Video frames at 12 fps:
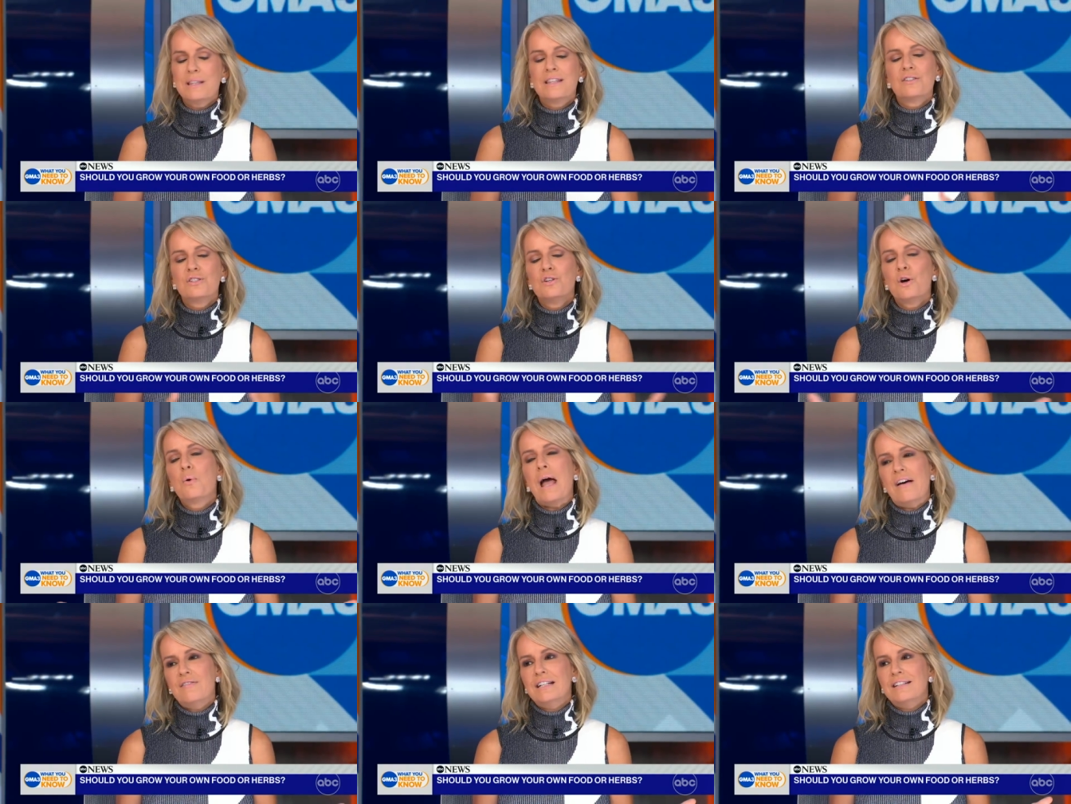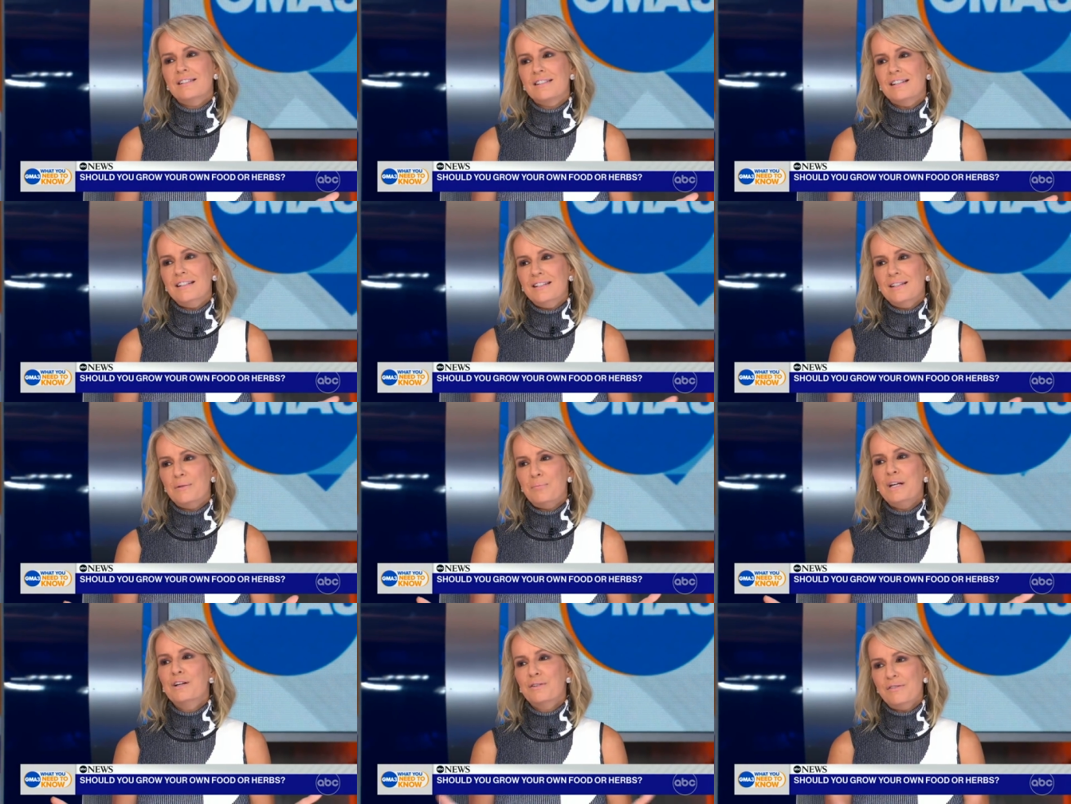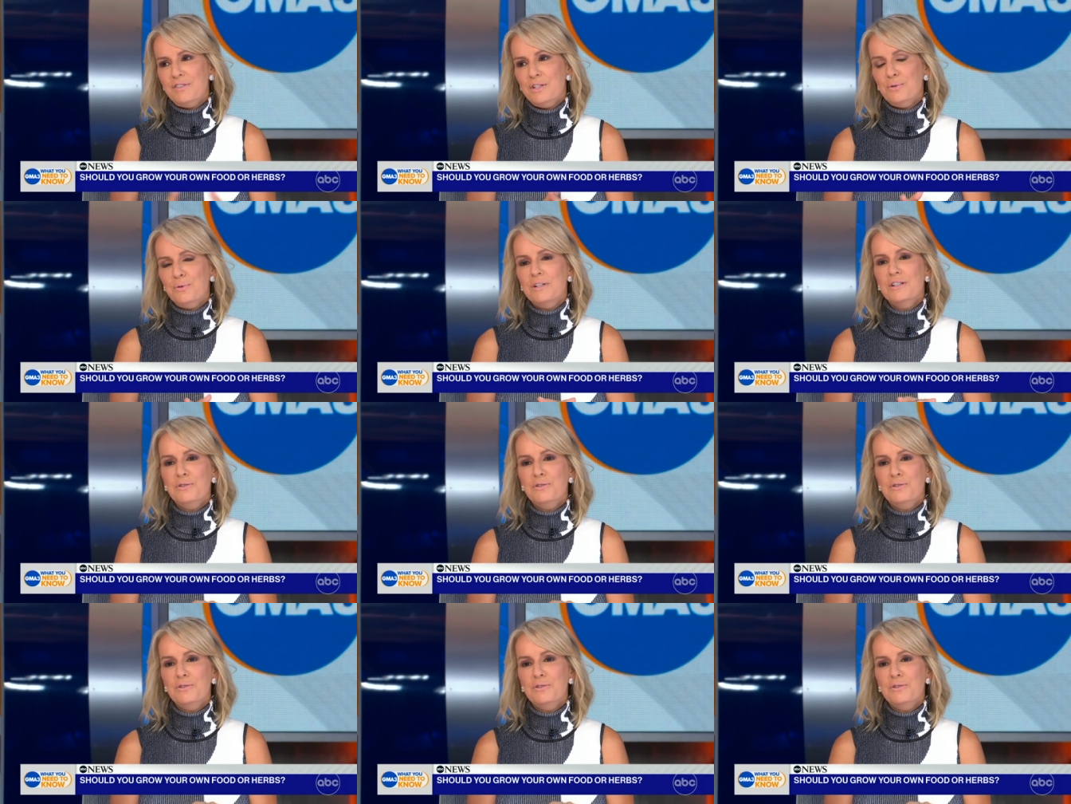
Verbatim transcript: But there's no evidence in the peer-reviewed